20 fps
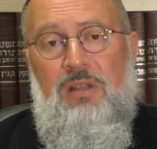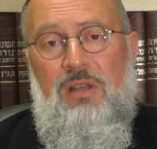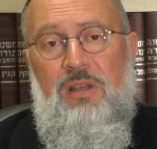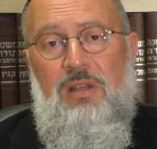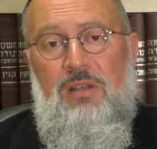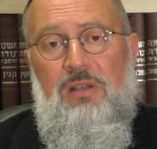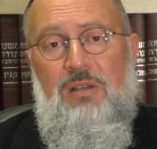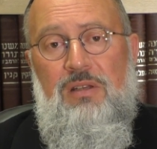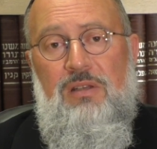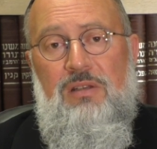
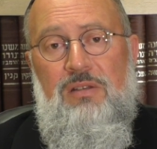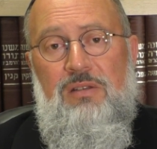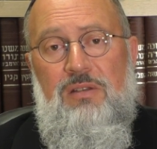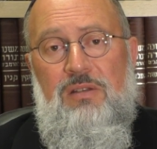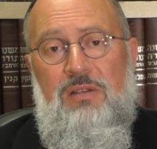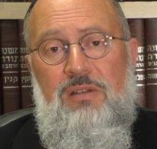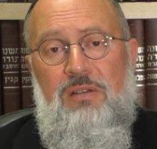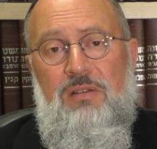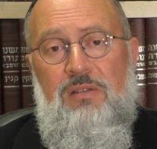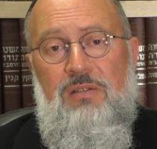uh,
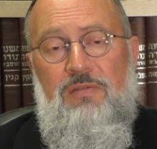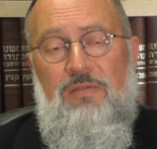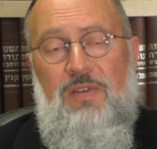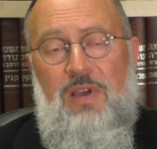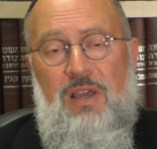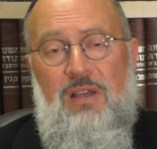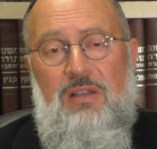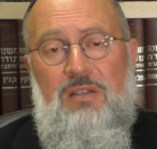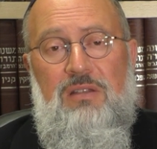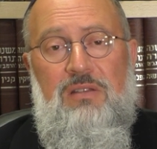
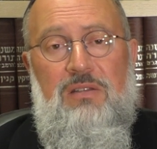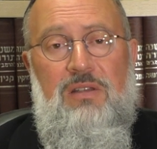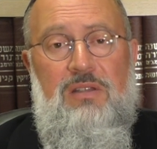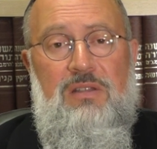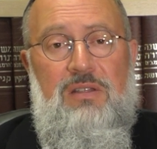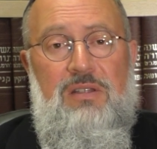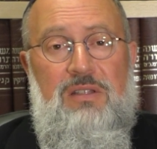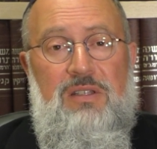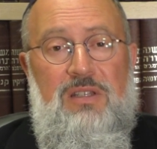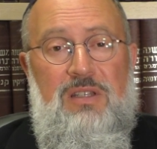fact
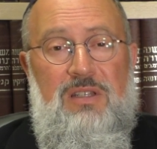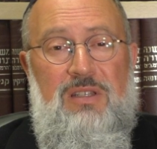that the,